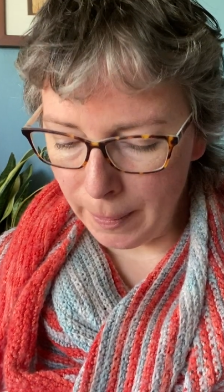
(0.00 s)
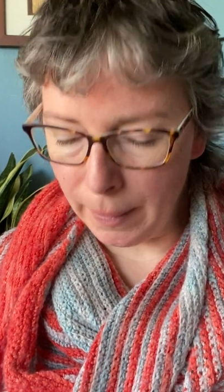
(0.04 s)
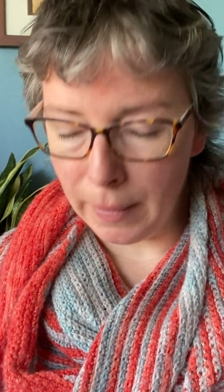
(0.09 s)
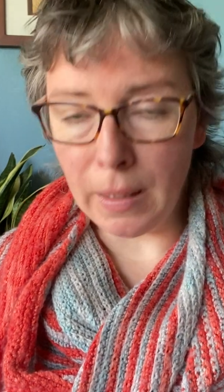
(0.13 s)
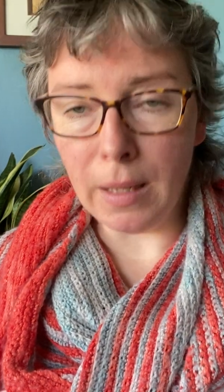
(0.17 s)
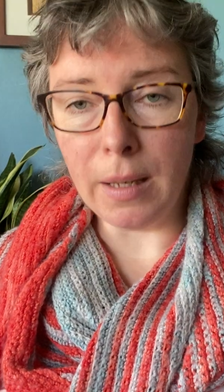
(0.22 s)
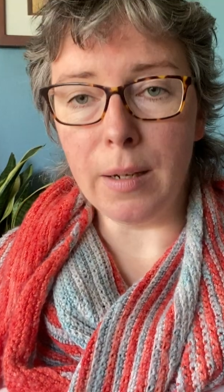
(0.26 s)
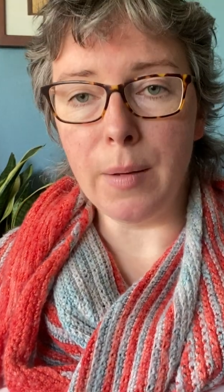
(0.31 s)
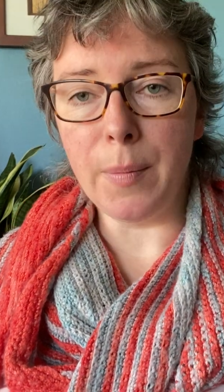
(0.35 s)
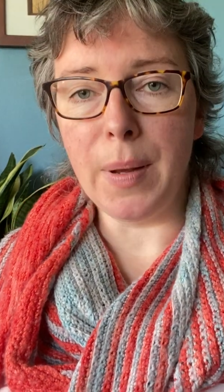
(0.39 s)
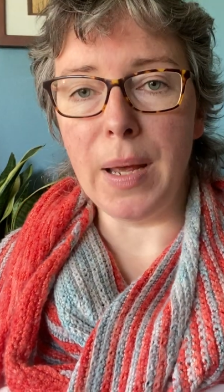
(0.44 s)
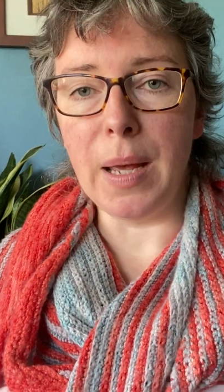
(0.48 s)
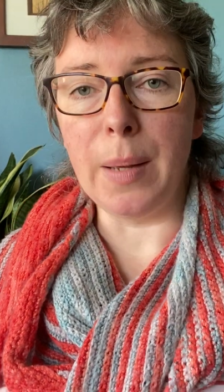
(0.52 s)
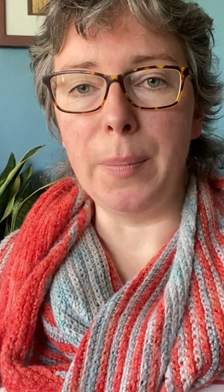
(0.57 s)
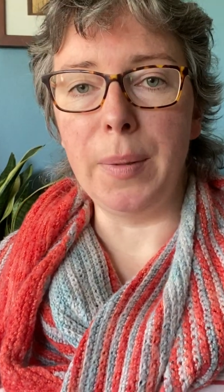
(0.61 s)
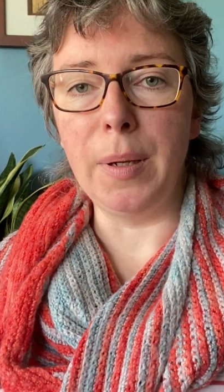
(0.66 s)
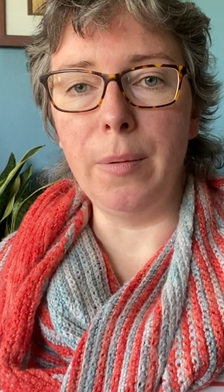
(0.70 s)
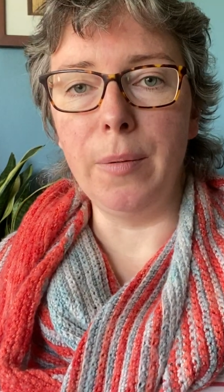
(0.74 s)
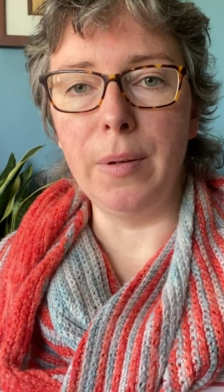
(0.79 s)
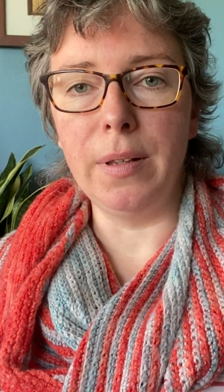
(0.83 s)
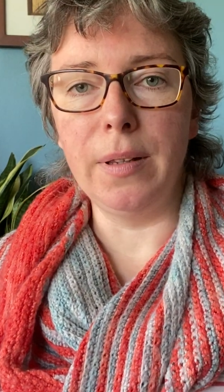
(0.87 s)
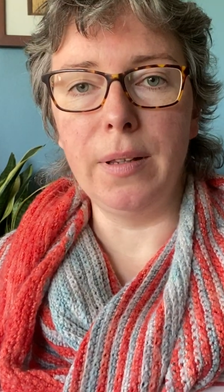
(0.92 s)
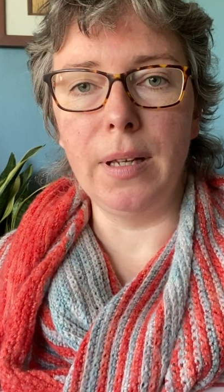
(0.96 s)
and I'm
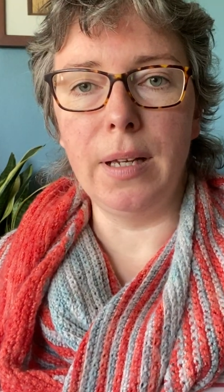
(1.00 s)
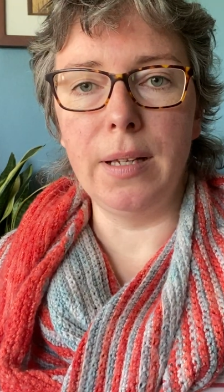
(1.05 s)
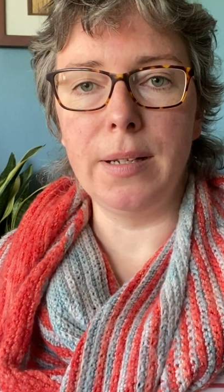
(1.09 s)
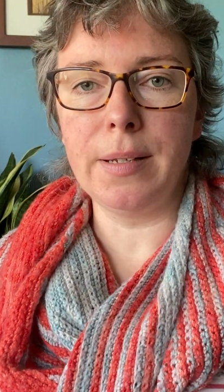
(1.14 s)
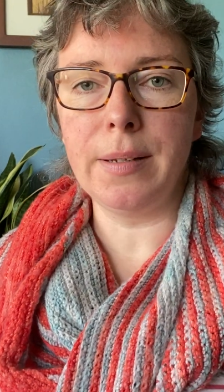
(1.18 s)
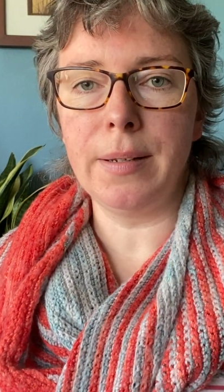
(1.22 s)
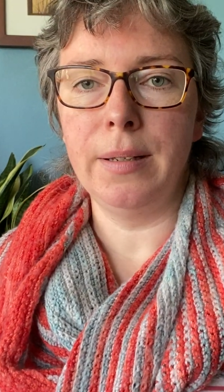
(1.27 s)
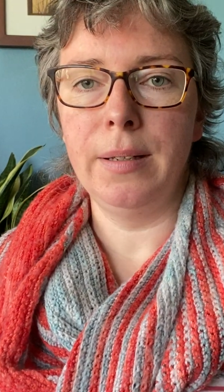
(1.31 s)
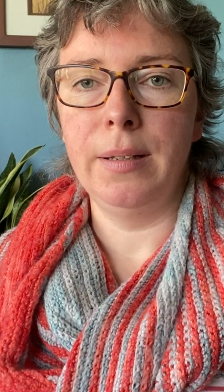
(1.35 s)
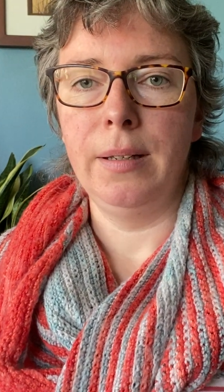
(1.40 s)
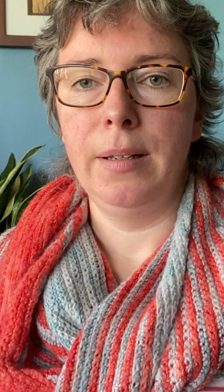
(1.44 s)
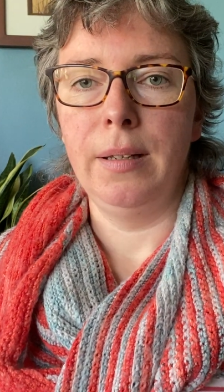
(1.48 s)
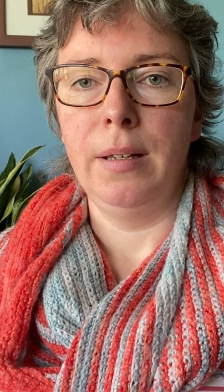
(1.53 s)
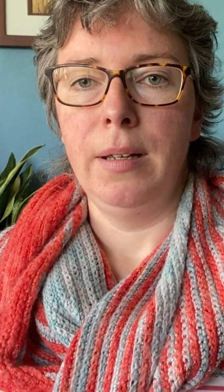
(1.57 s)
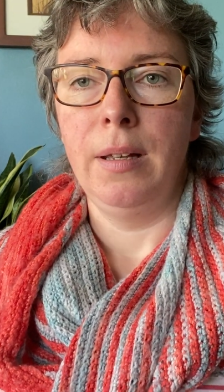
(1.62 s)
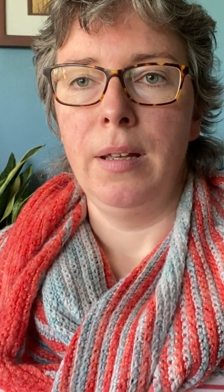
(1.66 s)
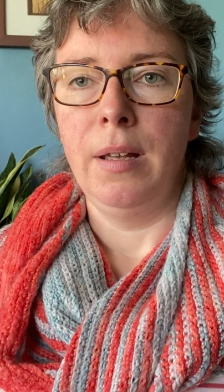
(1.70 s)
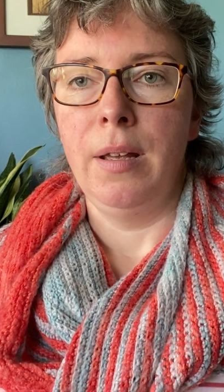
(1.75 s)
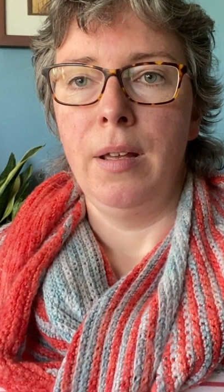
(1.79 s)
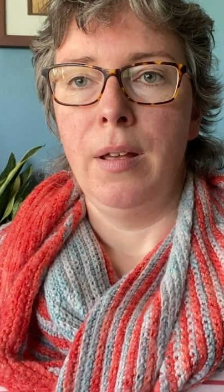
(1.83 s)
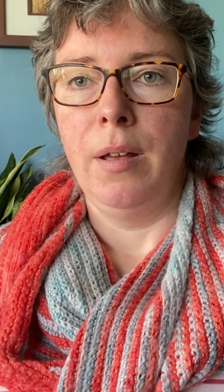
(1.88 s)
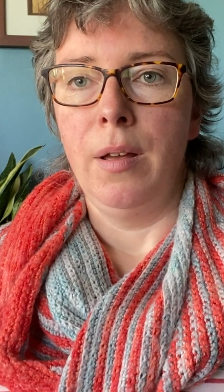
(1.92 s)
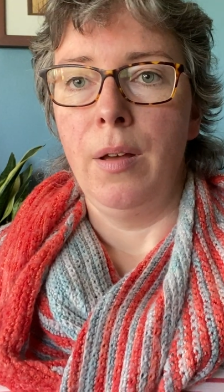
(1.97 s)
happy with that.
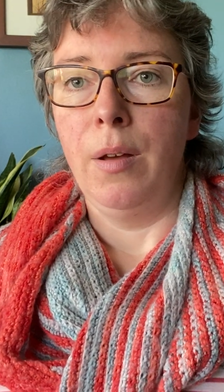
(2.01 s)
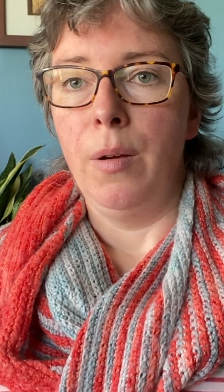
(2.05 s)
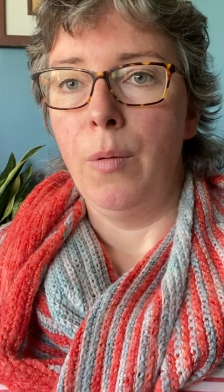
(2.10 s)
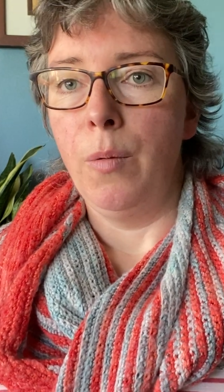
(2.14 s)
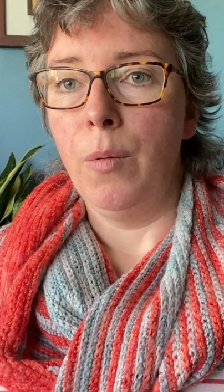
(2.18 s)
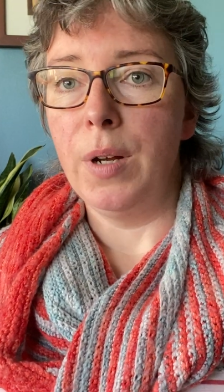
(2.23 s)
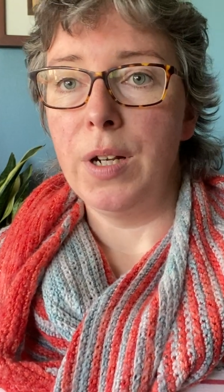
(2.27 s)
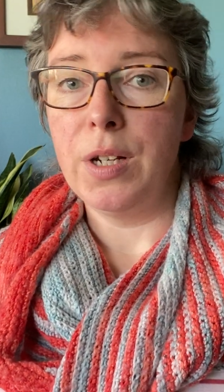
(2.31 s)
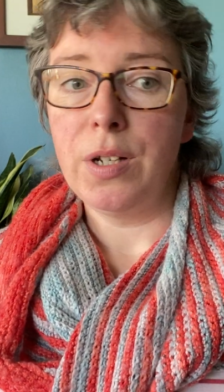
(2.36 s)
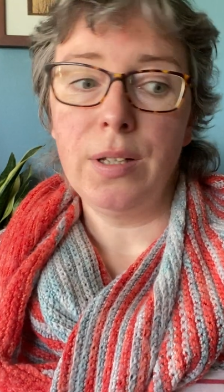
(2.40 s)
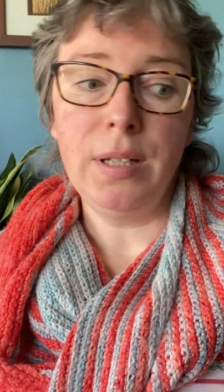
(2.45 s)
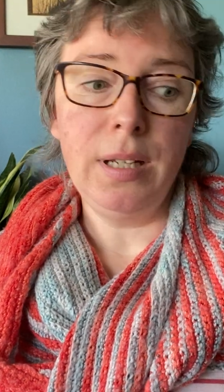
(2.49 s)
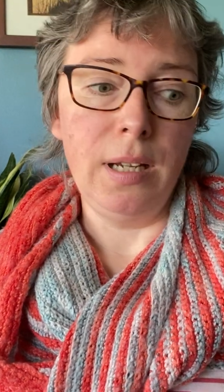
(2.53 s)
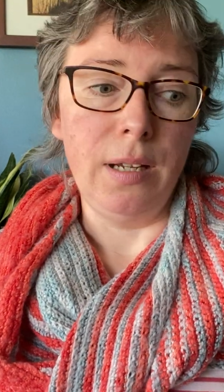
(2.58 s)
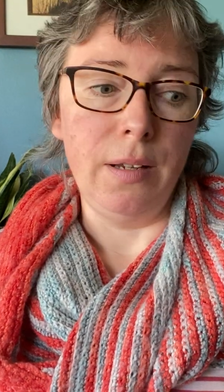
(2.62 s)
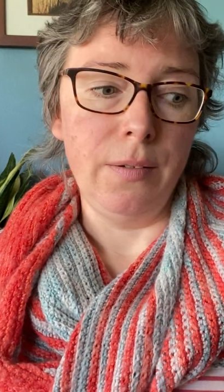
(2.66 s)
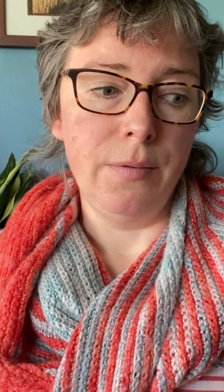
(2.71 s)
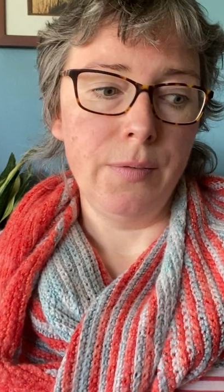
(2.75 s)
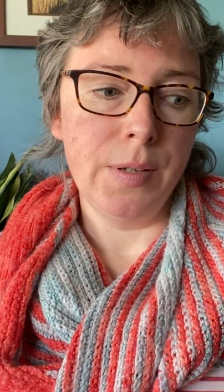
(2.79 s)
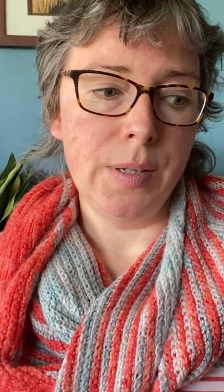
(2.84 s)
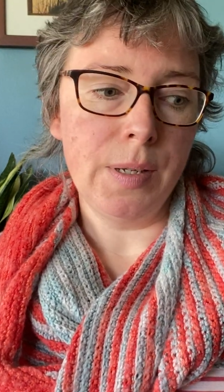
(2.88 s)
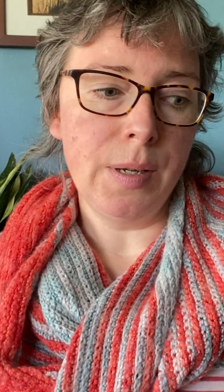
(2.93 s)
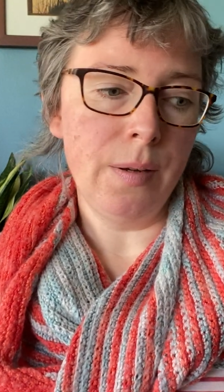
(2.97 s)
Which
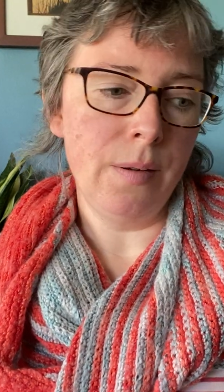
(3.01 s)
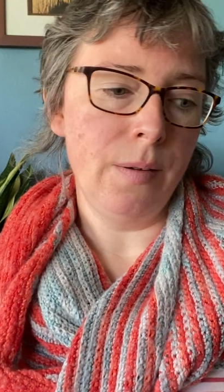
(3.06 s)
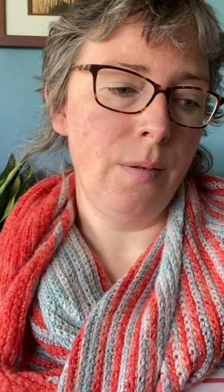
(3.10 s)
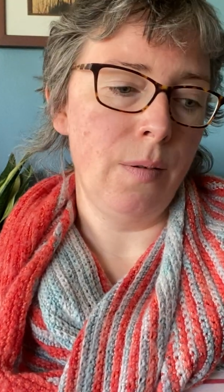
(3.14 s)
leaves